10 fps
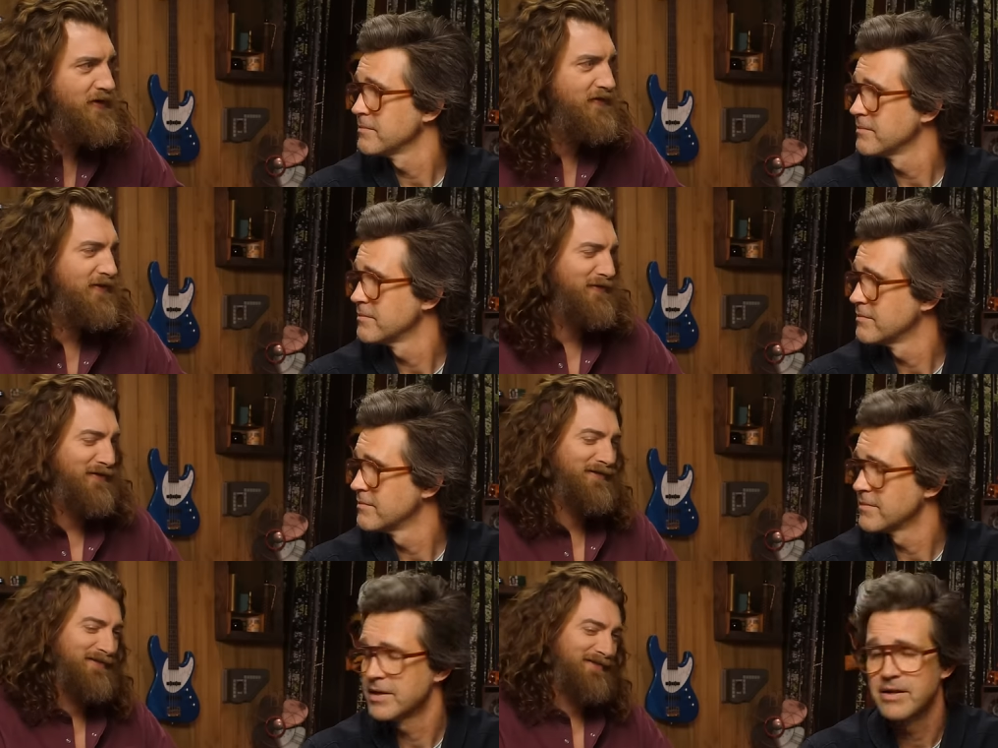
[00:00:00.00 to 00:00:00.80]
Speaker 1: you,
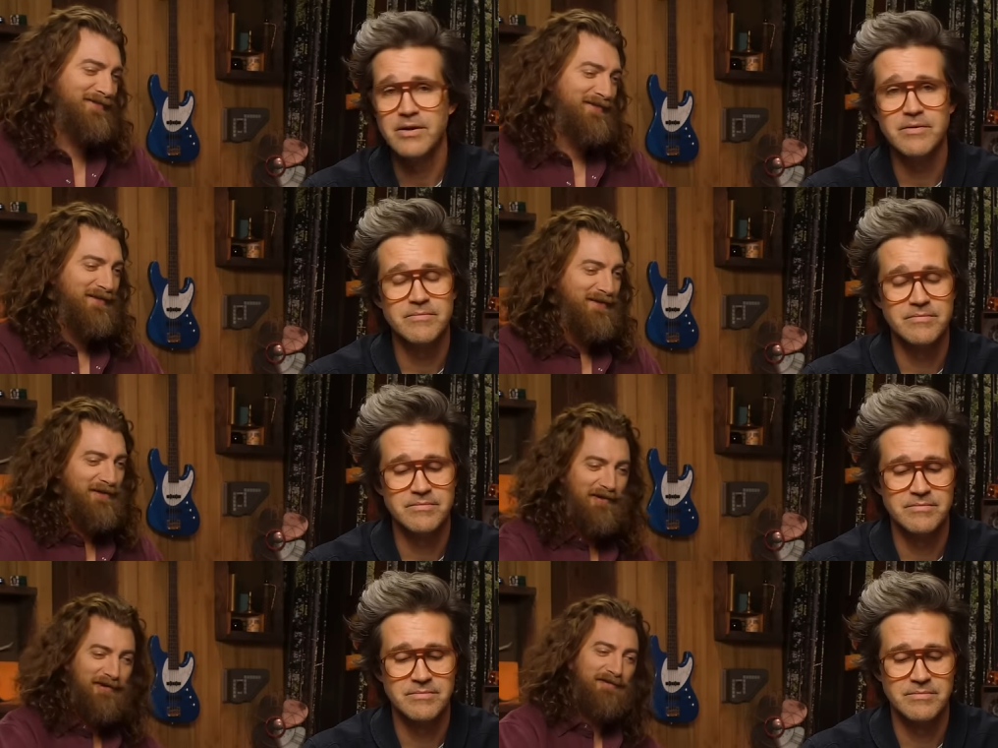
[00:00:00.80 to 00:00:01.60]
you know?
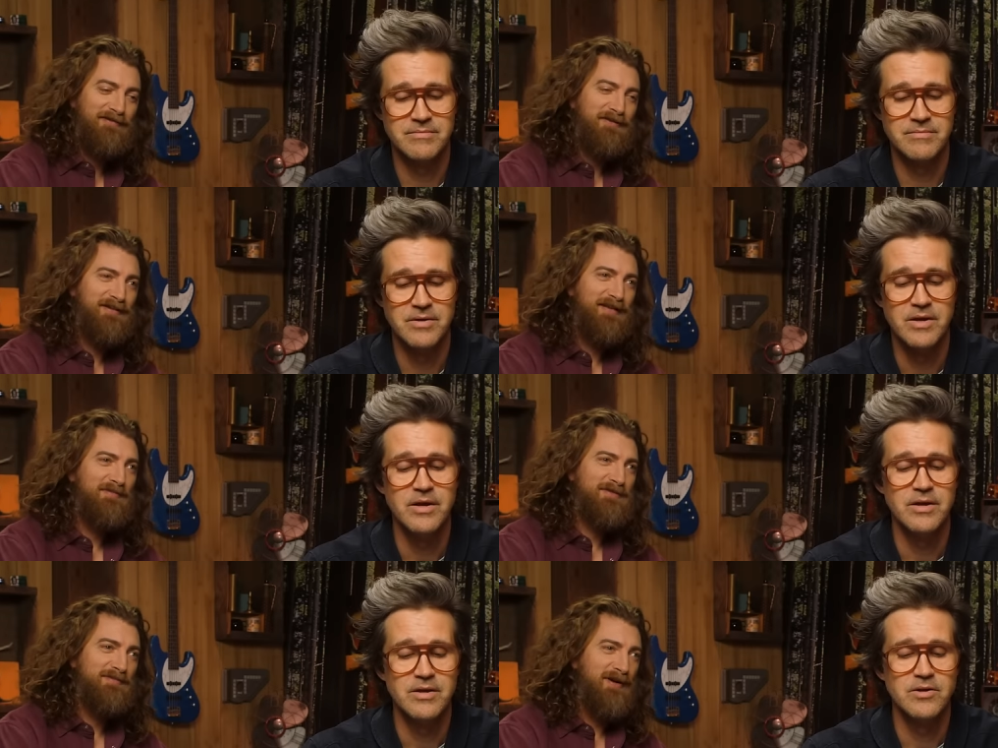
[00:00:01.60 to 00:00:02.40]
You don't have to
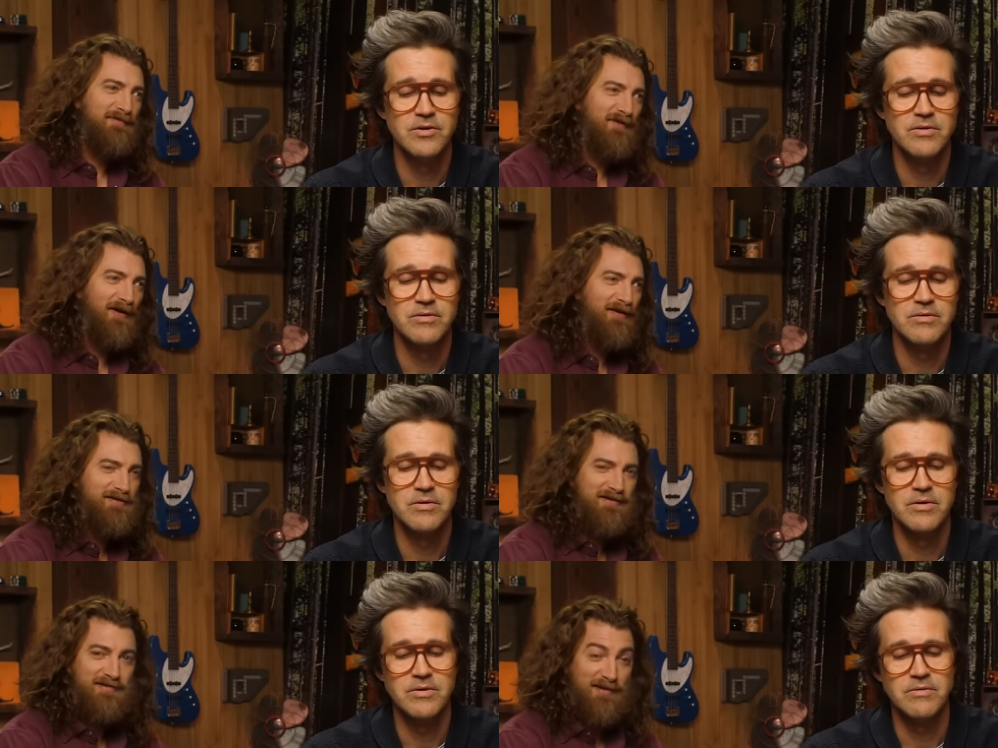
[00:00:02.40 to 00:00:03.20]
clean when somebody
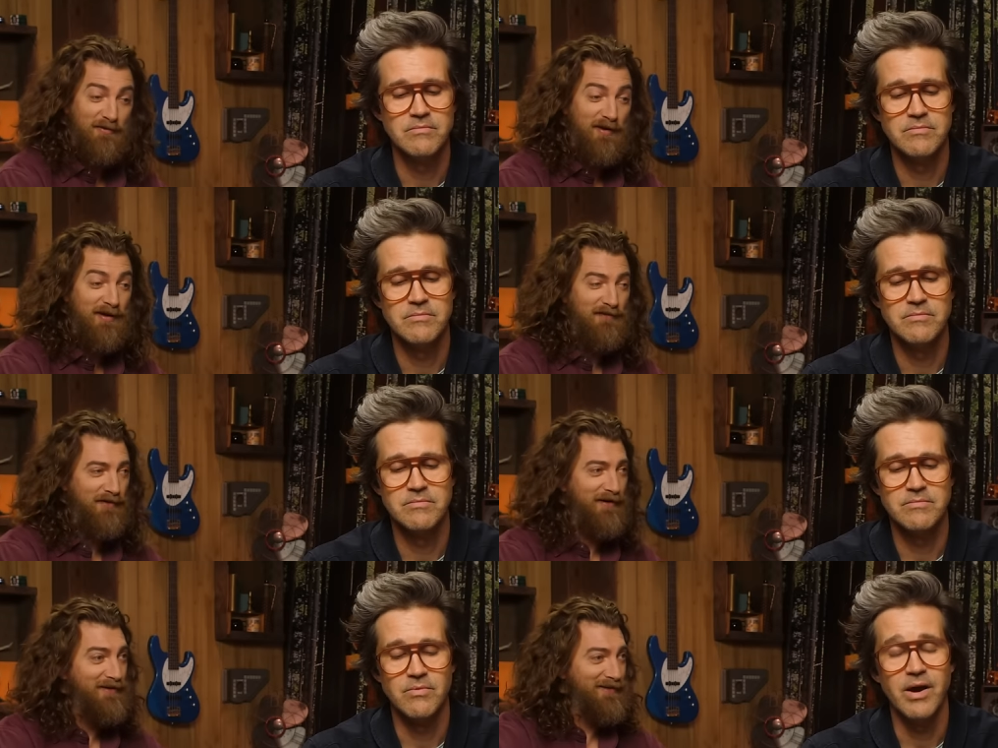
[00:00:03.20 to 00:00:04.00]
farts, unless it really
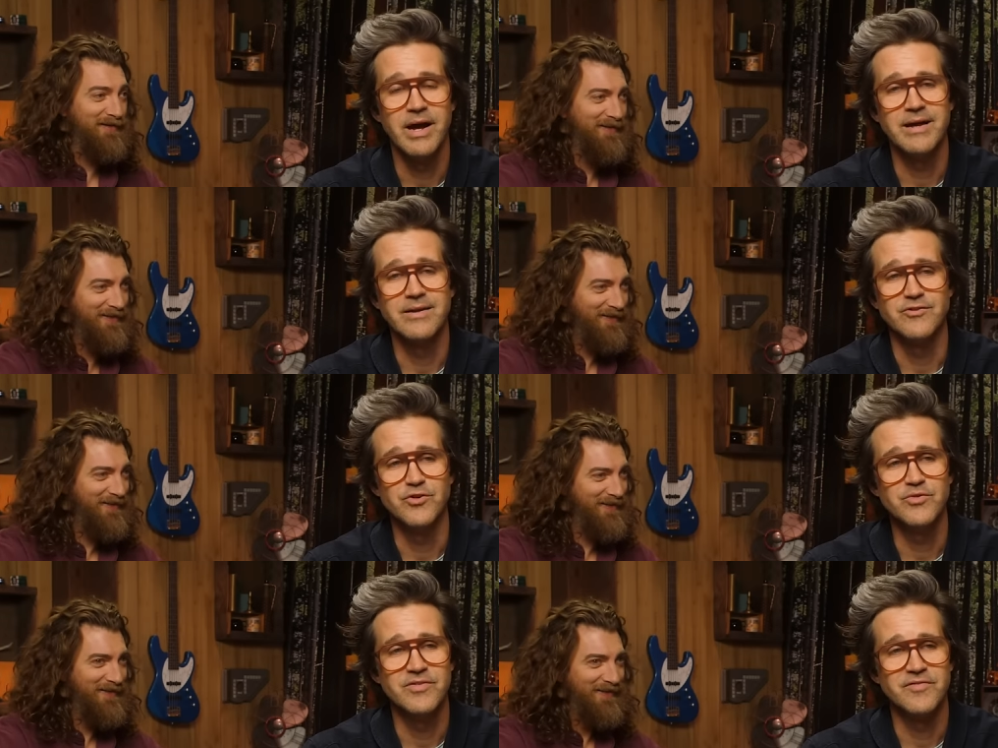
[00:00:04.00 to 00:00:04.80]
farts.
Speaker 2: Right,
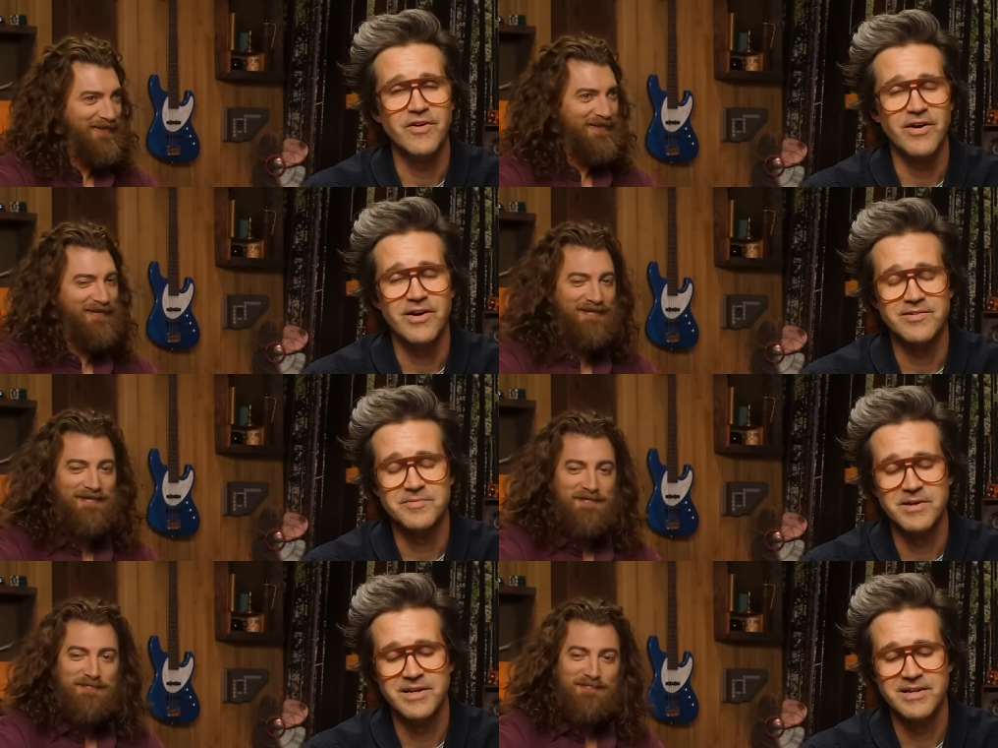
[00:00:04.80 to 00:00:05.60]
juicy
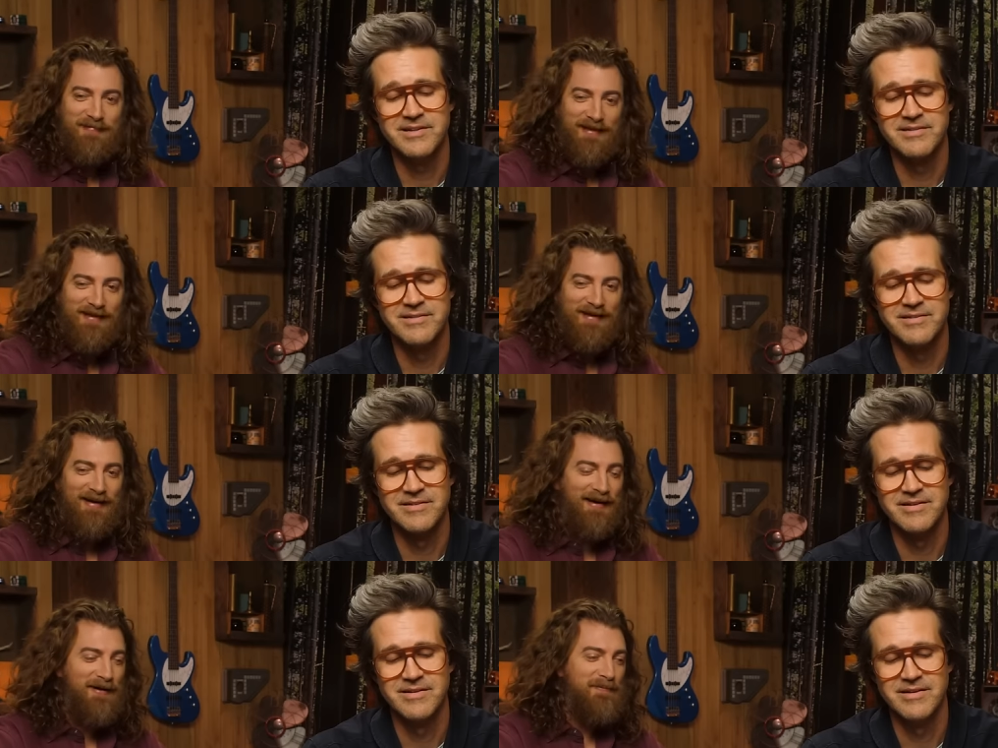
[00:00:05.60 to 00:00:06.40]
farts, man.
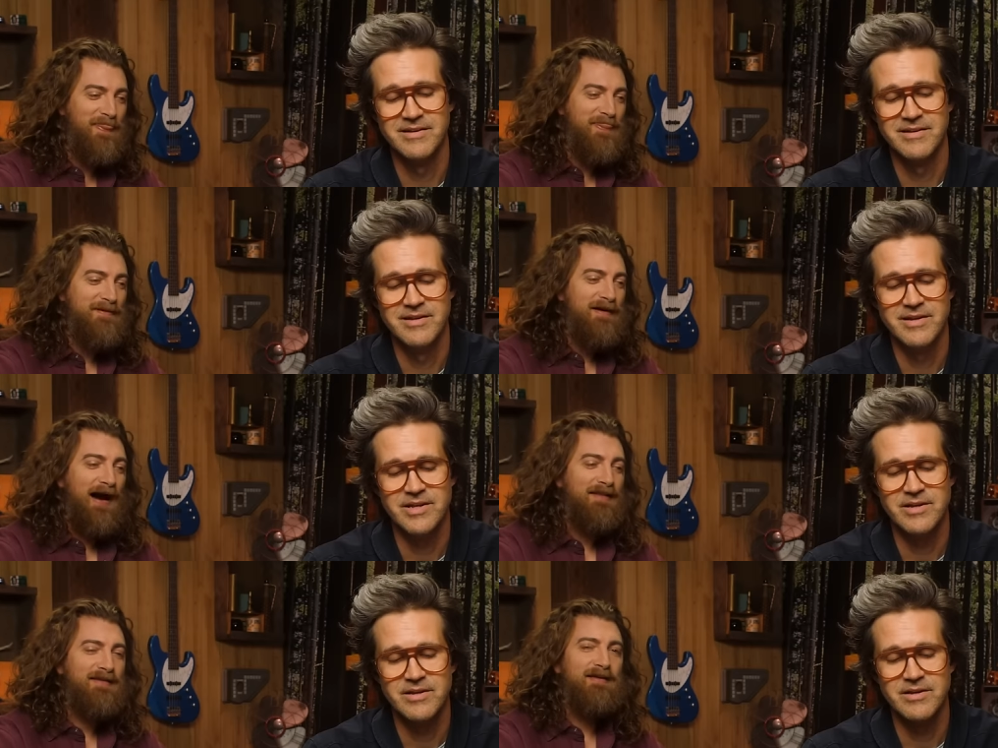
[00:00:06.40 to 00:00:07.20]
Um,
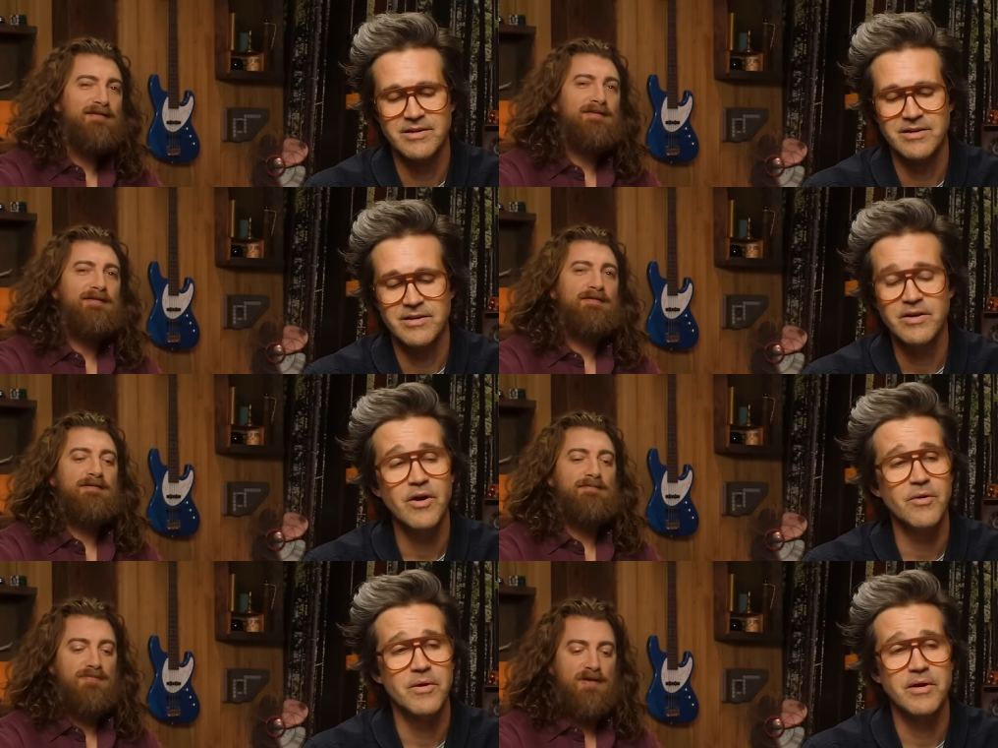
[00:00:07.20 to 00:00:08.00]
I think- You
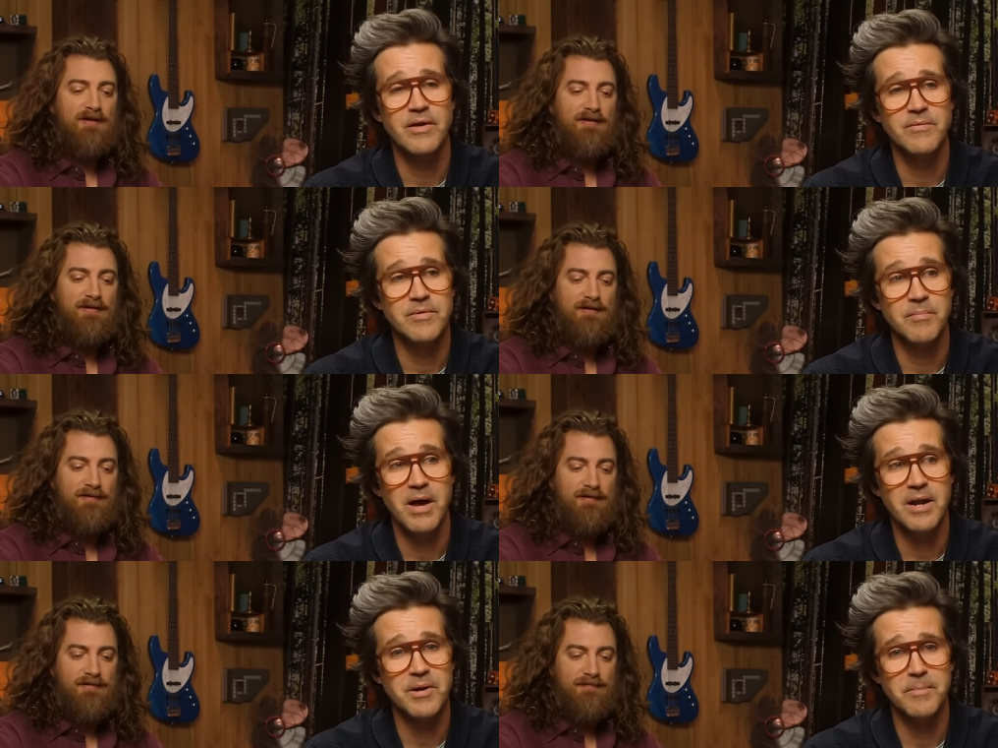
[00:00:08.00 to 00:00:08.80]
know, the, the
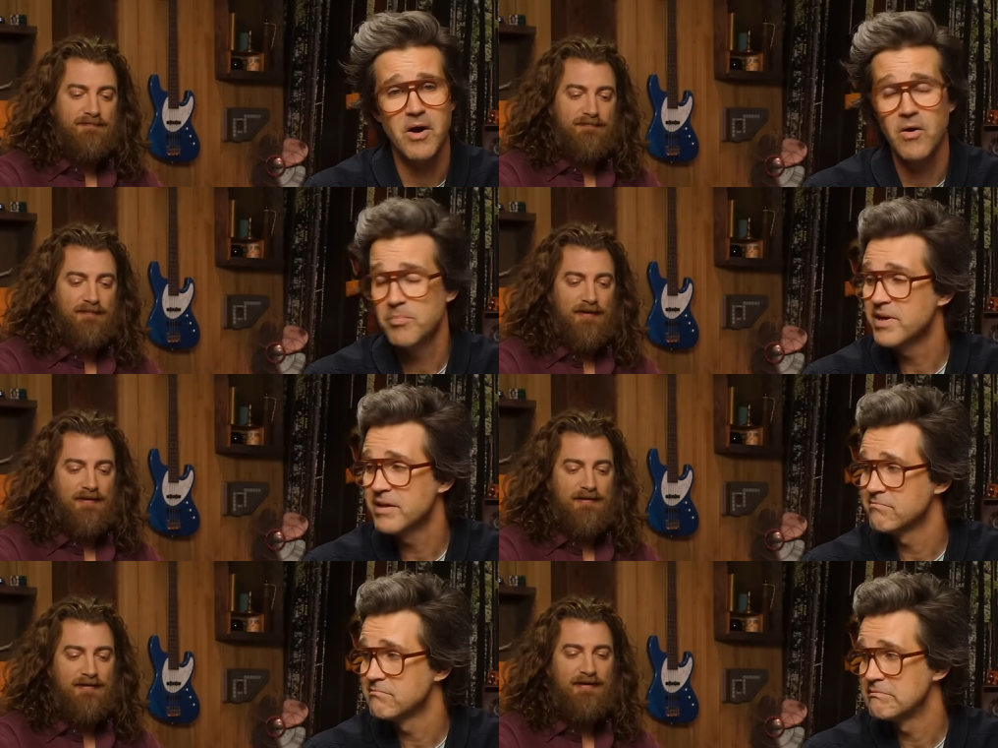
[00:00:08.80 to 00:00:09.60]
bottom of the ball
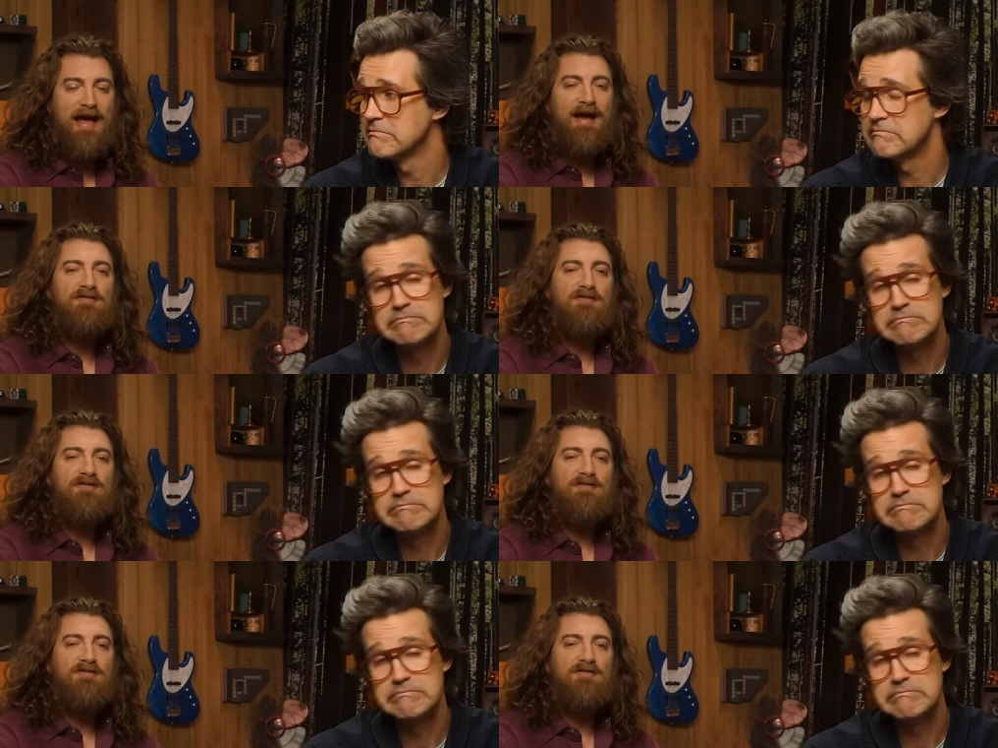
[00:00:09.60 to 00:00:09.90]
pit. The lack